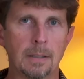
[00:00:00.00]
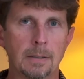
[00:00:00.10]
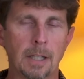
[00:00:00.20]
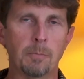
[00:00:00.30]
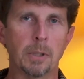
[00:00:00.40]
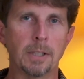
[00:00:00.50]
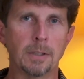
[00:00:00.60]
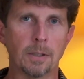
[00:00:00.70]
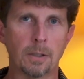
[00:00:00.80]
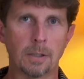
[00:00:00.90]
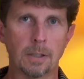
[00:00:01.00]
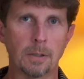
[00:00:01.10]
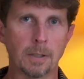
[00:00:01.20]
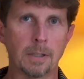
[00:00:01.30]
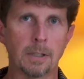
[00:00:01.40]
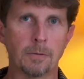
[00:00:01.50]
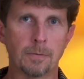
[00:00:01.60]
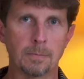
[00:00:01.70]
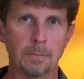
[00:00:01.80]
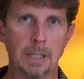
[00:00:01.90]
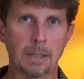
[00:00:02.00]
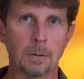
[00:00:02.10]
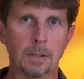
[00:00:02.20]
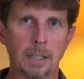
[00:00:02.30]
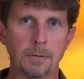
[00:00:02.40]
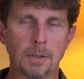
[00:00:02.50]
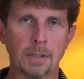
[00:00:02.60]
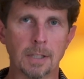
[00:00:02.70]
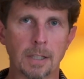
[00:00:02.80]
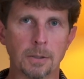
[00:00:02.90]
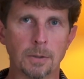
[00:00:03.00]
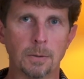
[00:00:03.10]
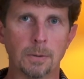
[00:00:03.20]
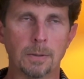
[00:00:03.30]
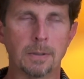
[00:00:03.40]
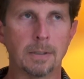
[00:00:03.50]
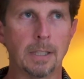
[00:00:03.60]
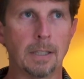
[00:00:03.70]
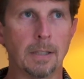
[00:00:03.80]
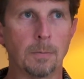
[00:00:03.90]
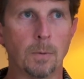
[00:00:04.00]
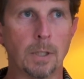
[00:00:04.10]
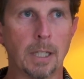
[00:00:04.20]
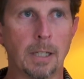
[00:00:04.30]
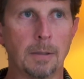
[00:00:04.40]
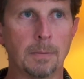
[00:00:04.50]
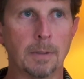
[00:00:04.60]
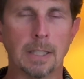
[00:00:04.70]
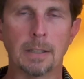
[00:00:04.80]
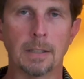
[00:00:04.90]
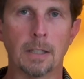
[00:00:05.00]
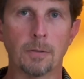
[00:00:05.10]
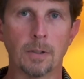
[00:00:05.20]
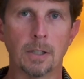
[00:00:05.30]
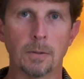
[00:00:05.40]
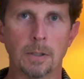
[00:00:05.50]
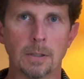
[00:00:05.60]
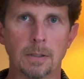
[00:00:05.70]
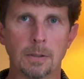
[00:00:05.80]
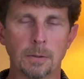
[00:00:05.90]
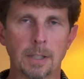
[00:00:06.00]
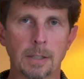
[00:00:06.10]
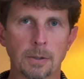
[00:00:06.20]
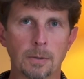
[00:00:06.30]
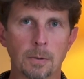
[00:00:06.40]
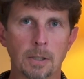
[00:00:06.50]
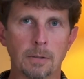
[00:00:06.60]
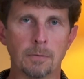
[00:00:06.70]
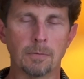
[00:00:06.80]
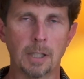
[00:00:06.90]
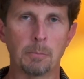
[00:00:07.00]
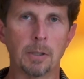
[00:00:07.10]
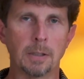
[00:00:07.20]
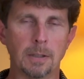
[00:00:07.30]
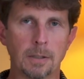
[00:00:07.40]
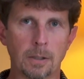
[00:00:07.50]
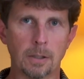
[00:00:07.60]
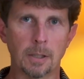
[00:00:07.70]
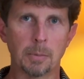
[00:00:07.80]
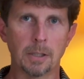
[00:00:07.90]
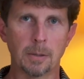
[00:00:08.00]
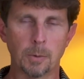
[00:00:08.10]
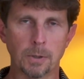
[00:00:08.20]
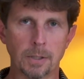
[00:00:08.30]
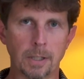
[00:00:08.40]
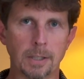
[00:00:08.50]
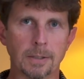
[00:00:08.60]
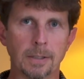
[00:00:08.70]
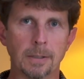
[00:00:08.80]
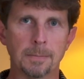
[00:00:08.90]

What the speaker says: I've played guitar on and off my whole life since high school, and when I let the golf go in 2012, I picked the guitar up a lot more seriously.